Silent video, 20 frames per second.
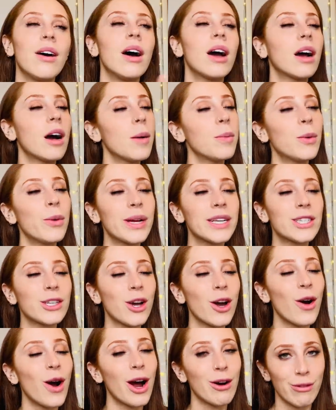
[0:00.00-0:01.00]
A couple weeks
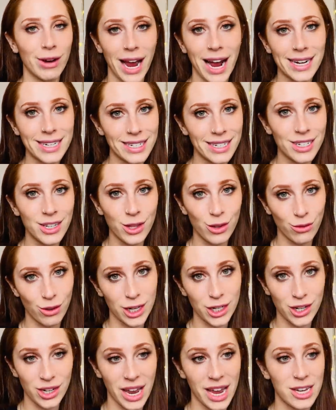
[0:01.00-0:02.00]
ago, I reacted to the
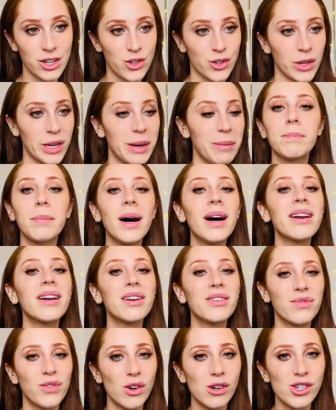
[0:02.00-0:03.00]
Russian entry, but
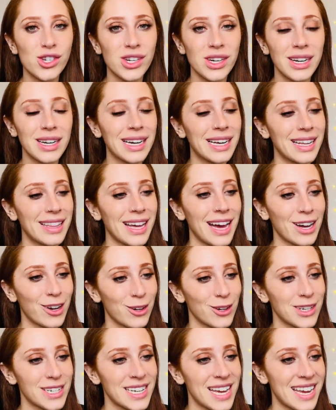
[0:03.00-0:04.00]
unfortunately that
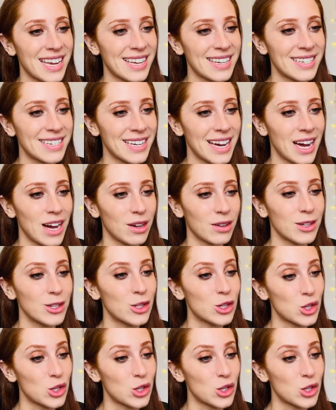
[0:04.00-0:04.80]
got taken down and